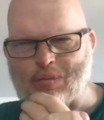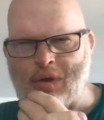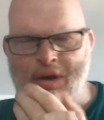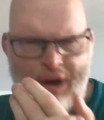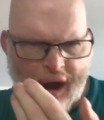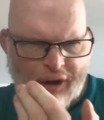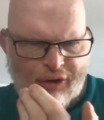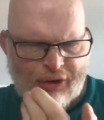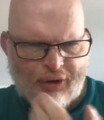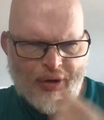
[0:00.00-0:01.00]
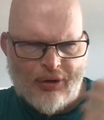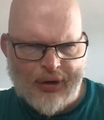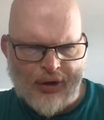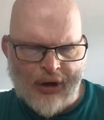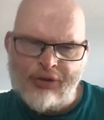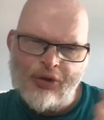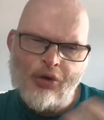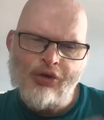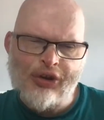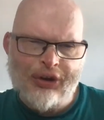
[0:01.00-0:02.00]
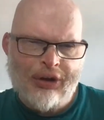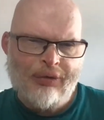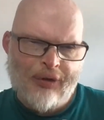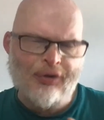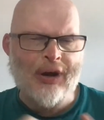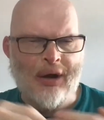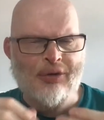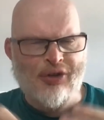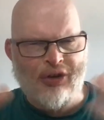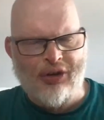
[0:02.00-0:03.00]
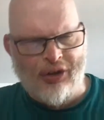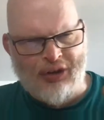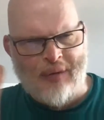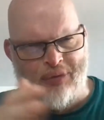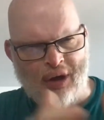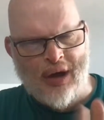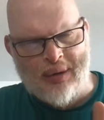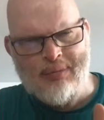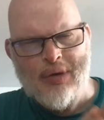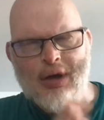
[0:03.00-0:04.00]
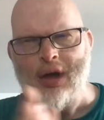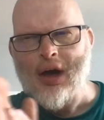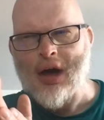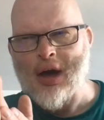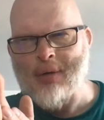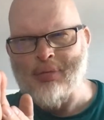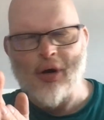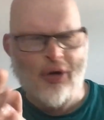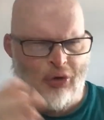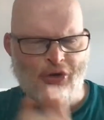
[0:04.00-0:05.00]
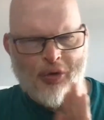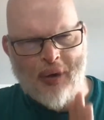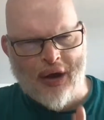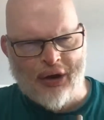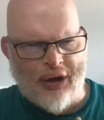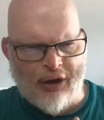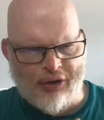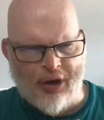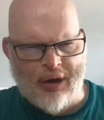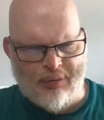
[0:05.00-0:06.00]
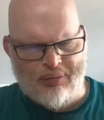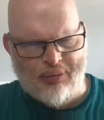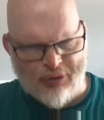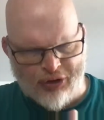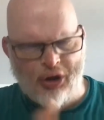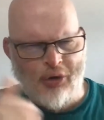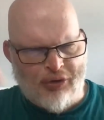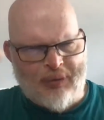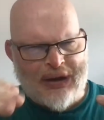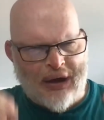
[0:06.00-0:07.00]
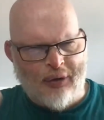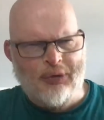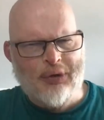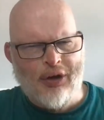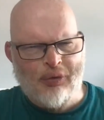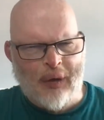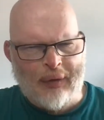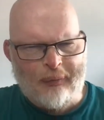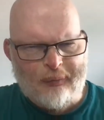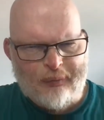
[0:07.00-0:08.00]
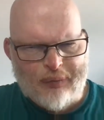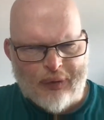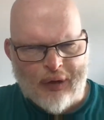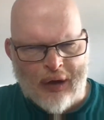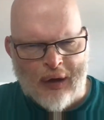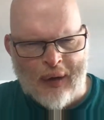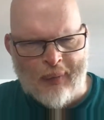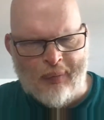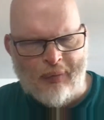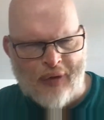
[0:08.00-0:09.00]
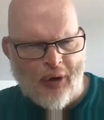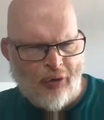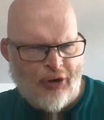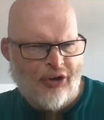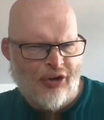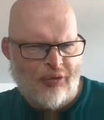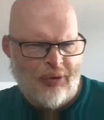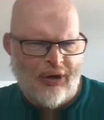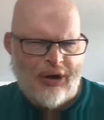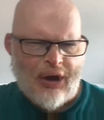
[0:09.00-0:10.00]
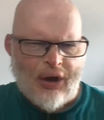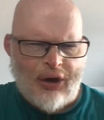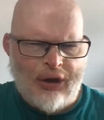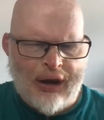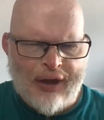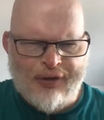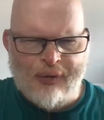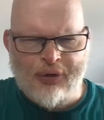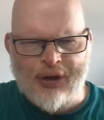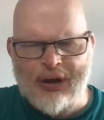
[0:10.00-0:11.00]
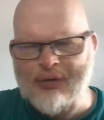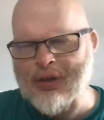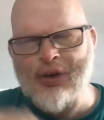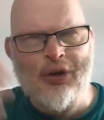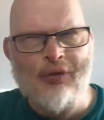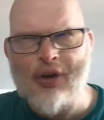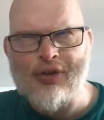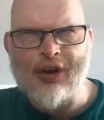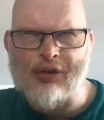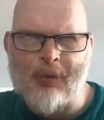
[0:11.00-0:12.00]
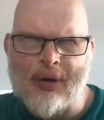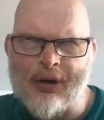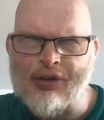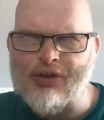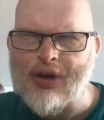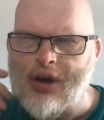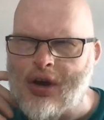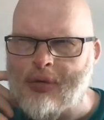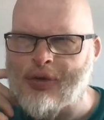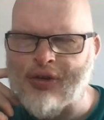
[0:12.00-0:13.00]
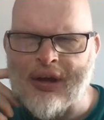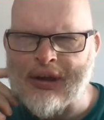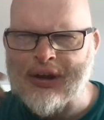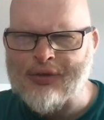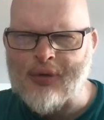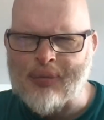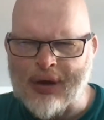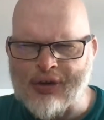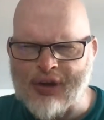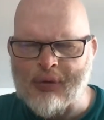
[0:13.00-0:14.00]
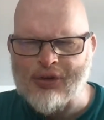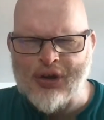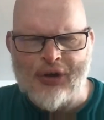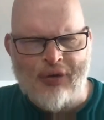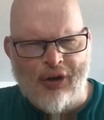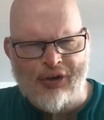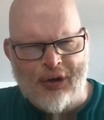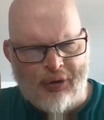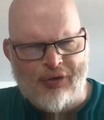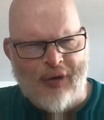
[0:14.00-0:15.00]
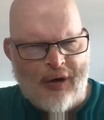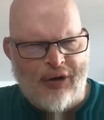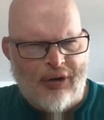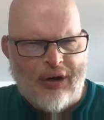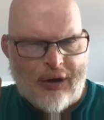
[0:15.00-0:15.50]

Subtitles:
yes, I do study different languages at the same time, but I also recognize that it slows me down as well. Very often it slows me down, unless it was kind of like the university experience was slightly different because I was at university and it was very